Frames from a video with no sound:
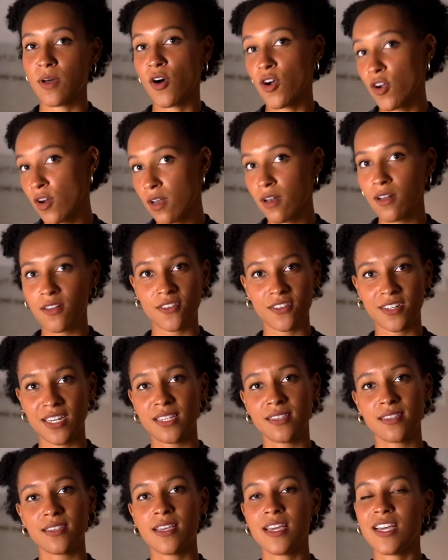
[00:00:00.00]
oil on
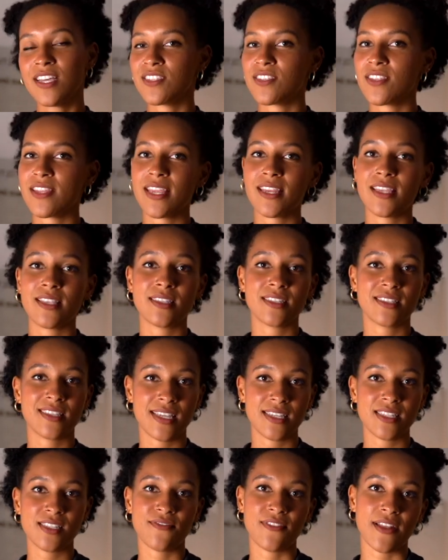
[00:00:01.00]
it so that it
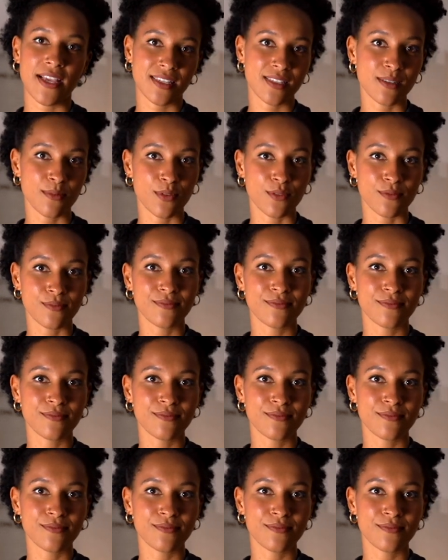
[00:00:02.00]
stays flexible.